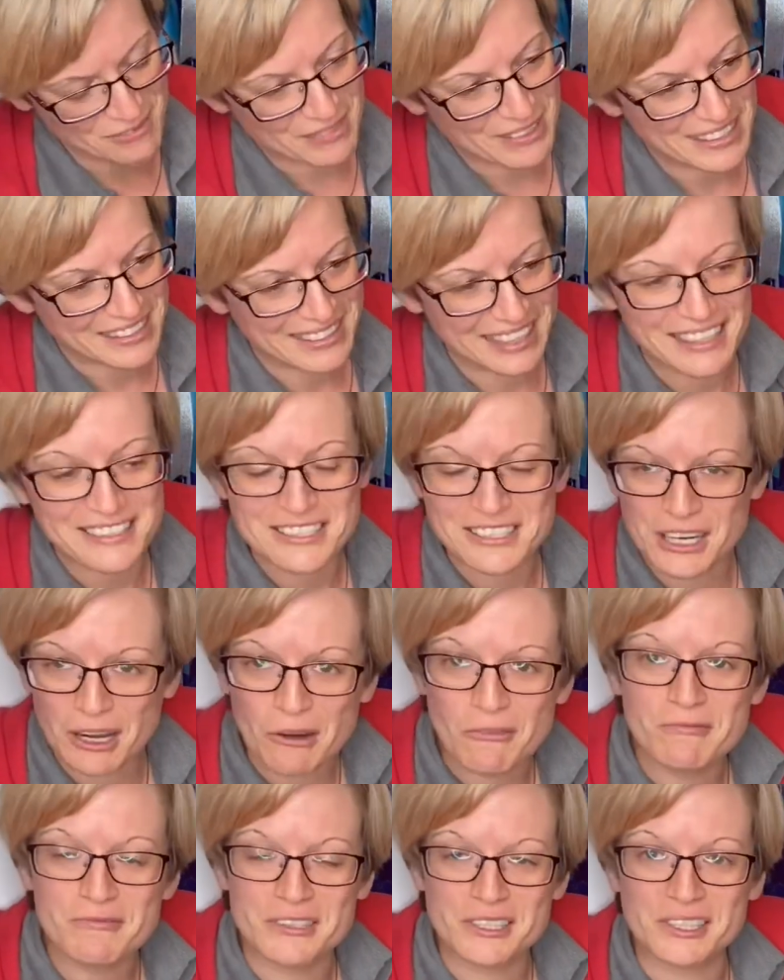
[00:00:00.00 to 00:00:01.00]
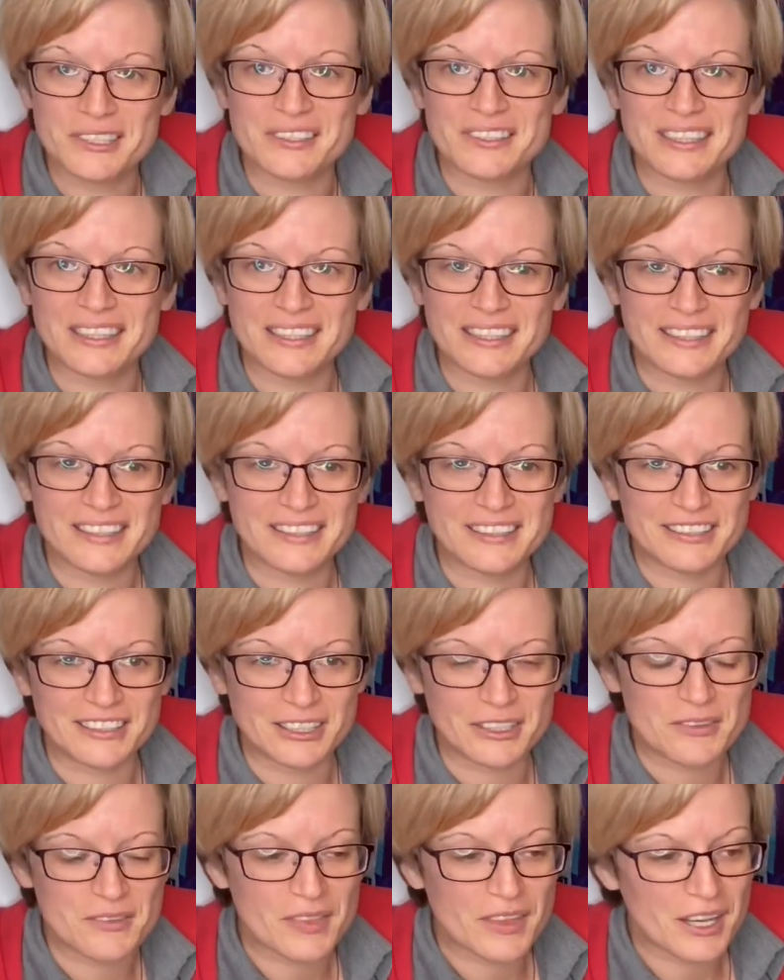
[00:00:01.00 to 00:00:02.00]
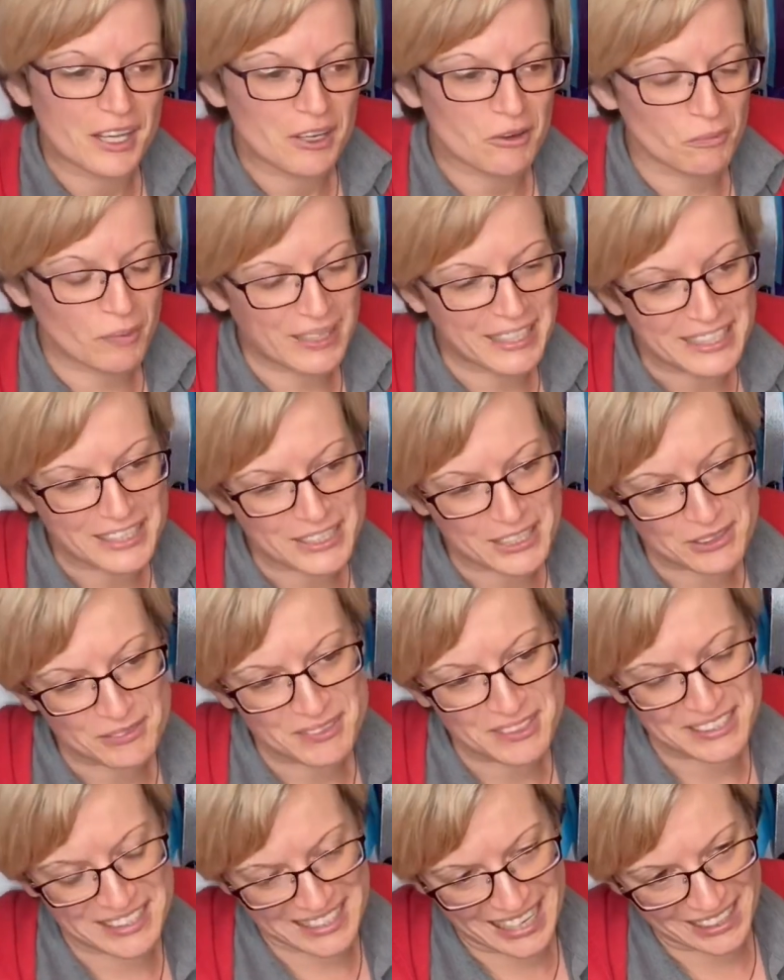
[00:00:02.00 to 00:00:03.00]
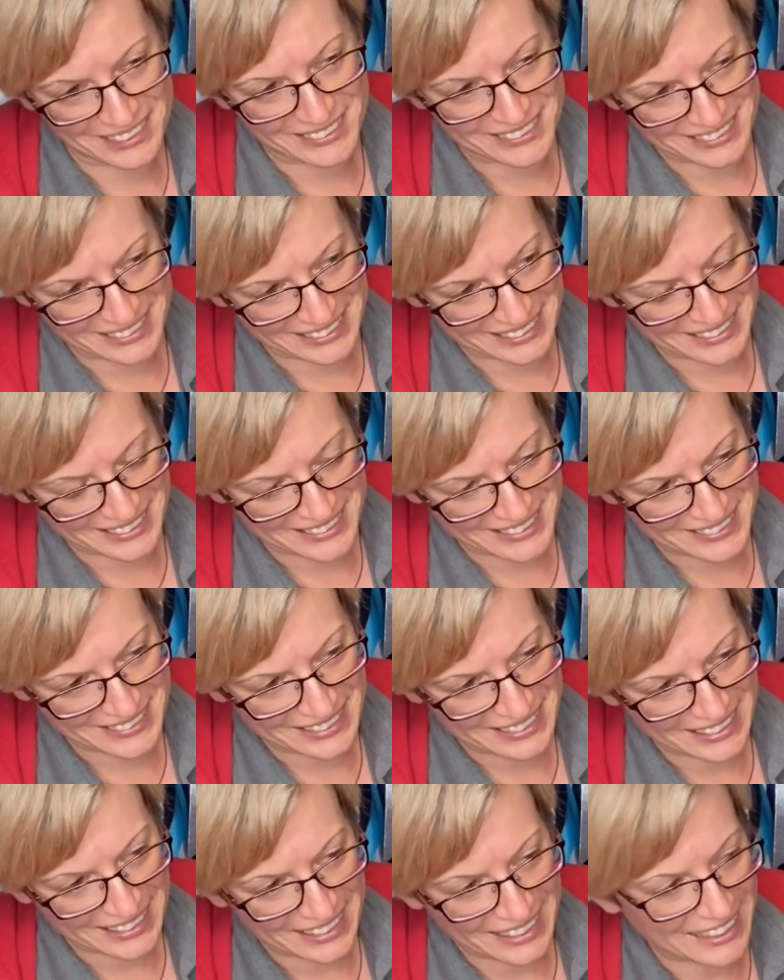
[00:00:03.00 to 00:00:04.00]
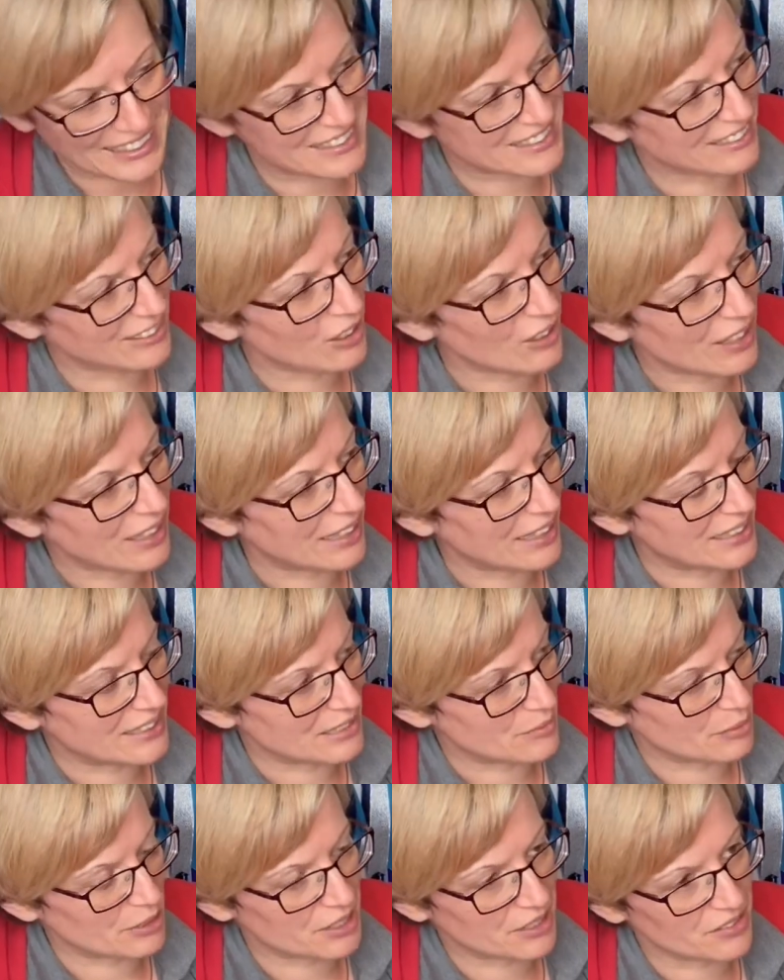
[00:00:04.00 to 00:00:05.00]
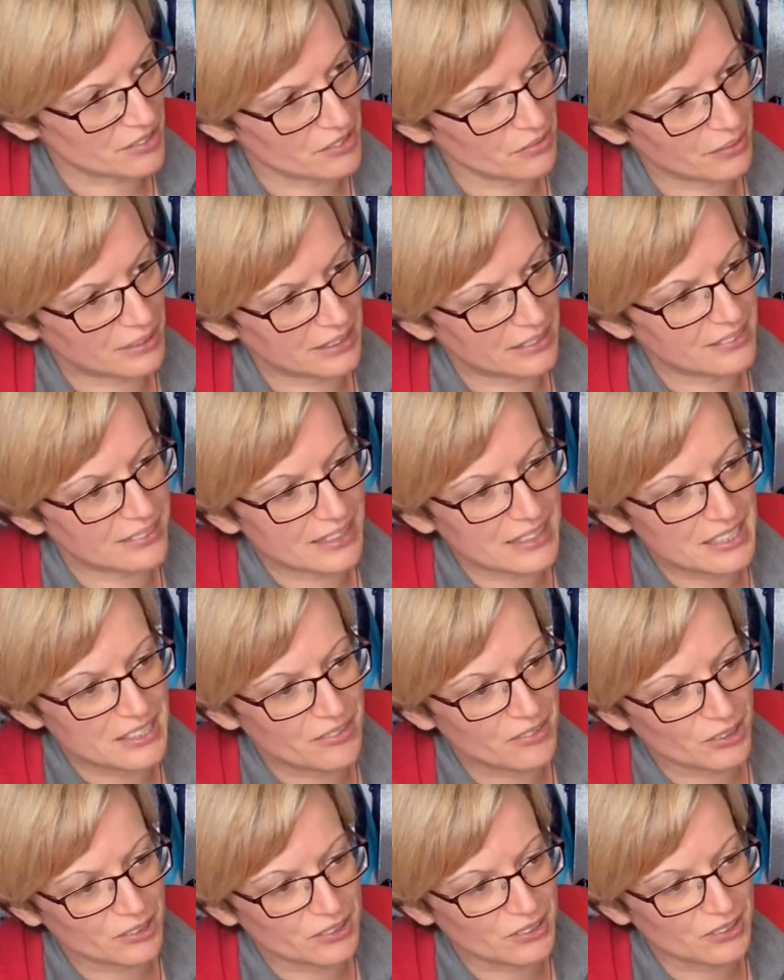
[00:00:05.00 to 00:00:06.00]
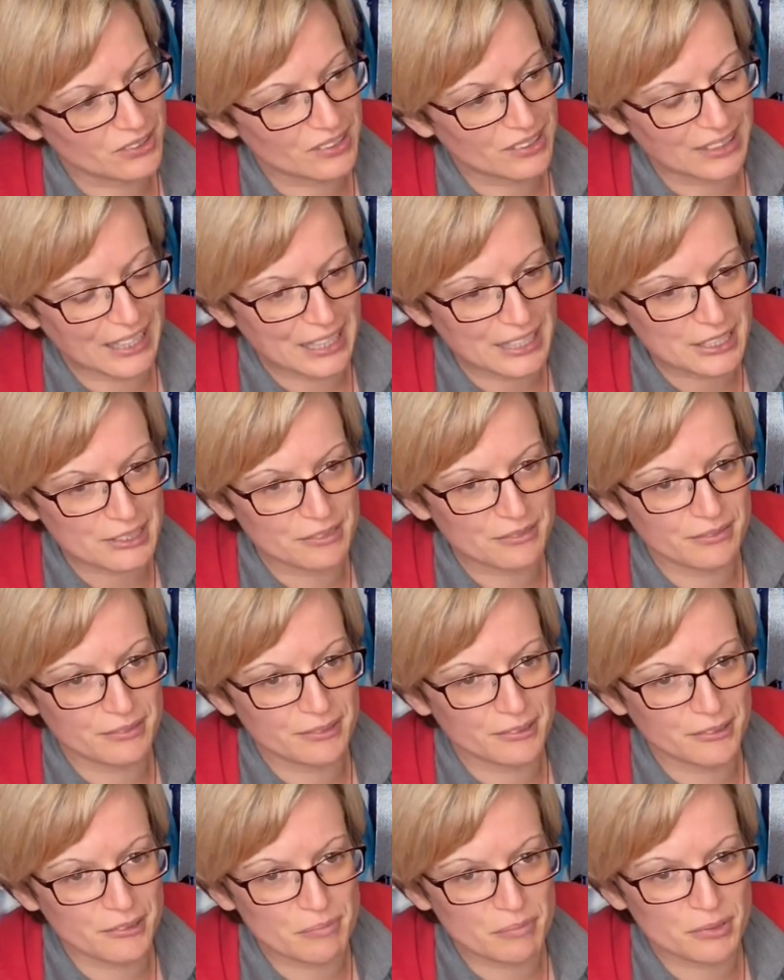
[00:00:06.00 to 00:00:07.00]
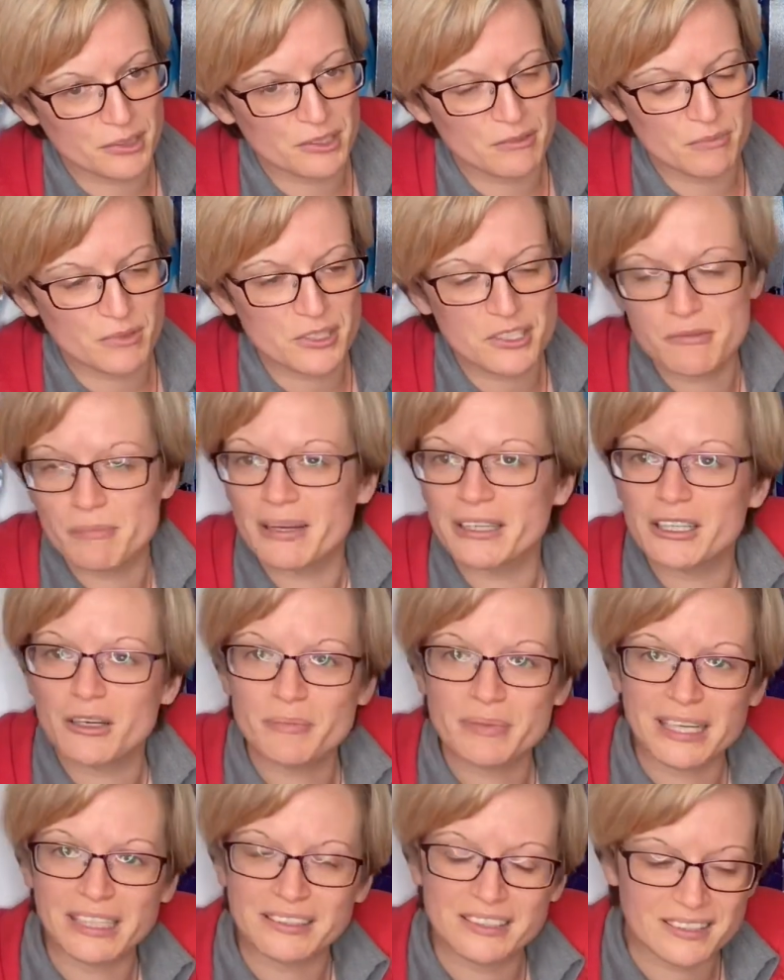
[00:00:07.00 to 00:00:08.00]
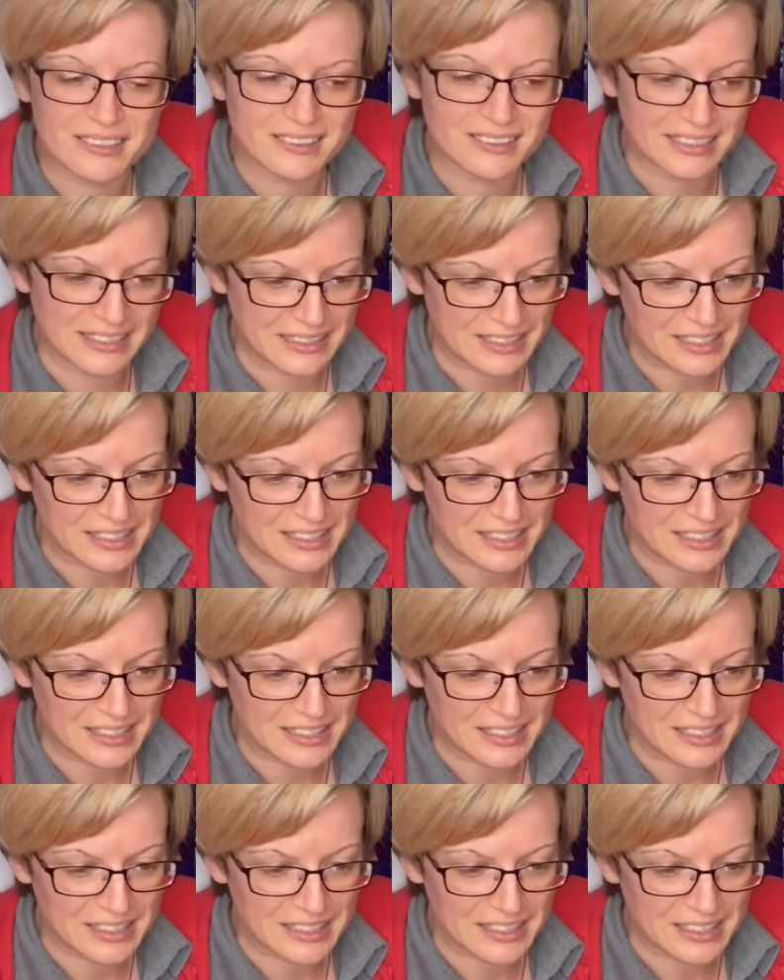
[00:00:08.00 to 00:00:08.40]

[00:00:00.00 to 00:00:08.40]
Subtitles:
That's an obvious thing you can do. When it comes to health issues, it's a lot harder, because when I say you've got to select for improvements, you may not be able to see.